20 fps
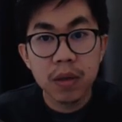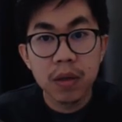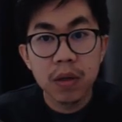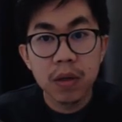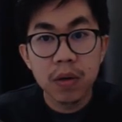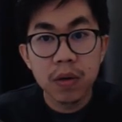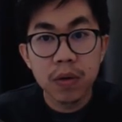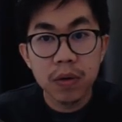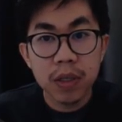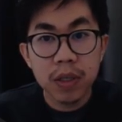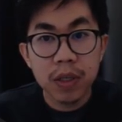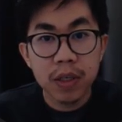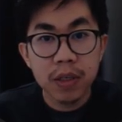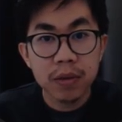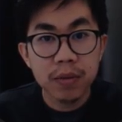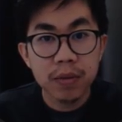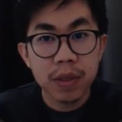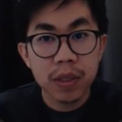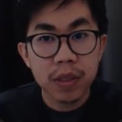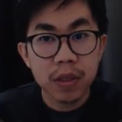Okay,
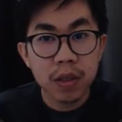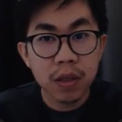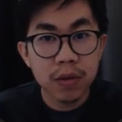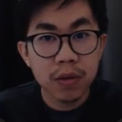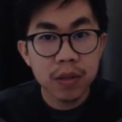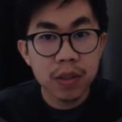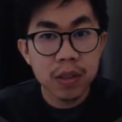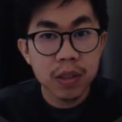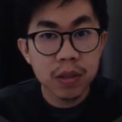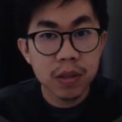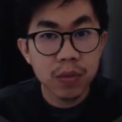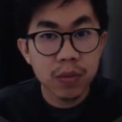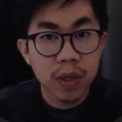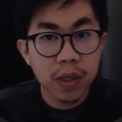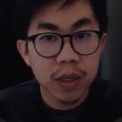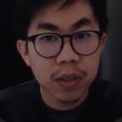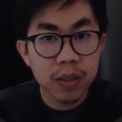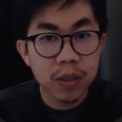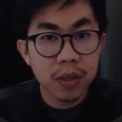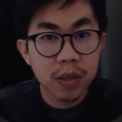we can close this
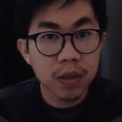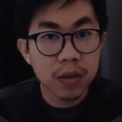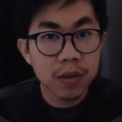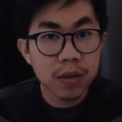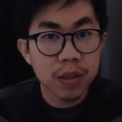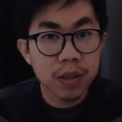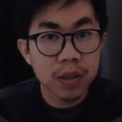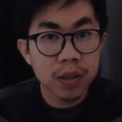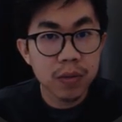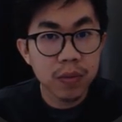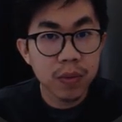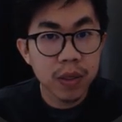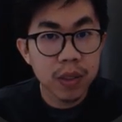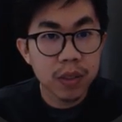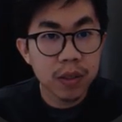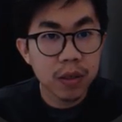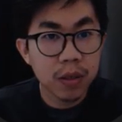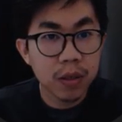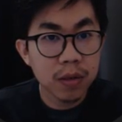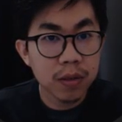one, close this one,
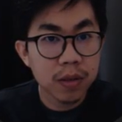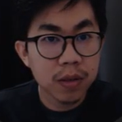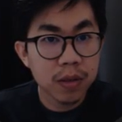close this